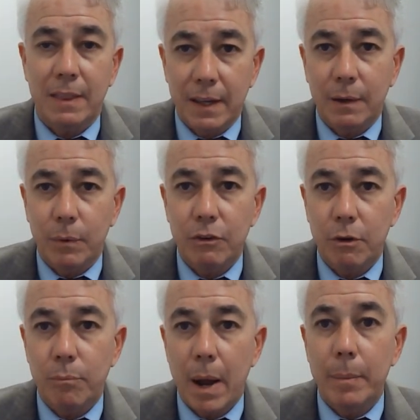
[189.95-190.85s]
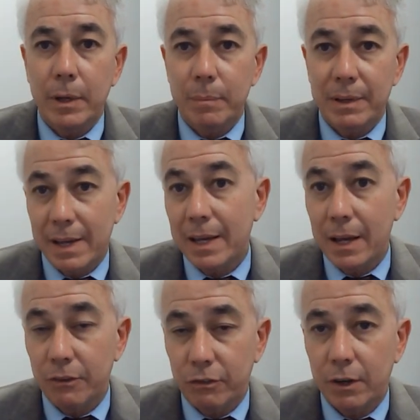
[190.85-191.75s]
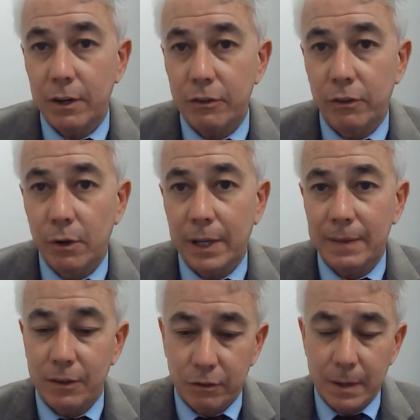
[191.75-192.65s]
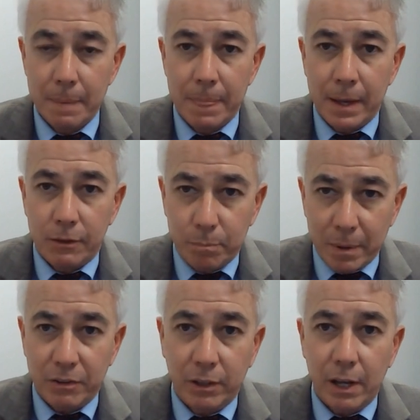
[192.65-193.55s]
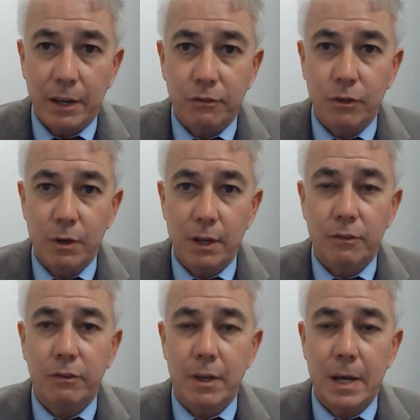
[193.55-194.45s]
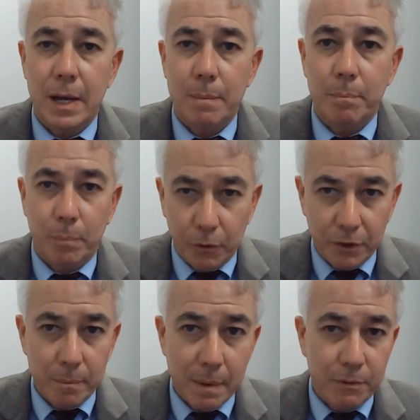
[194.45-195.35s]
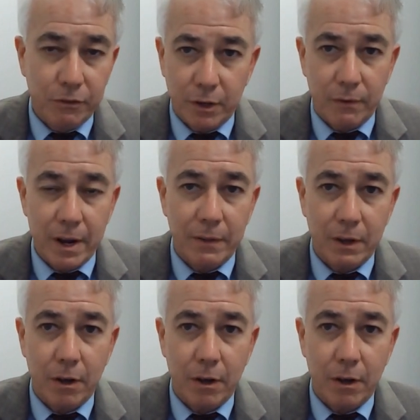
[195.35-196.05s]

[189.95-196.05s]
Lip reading: I think we should probably be taking a serious look at these specialized units, both in Memphis and around the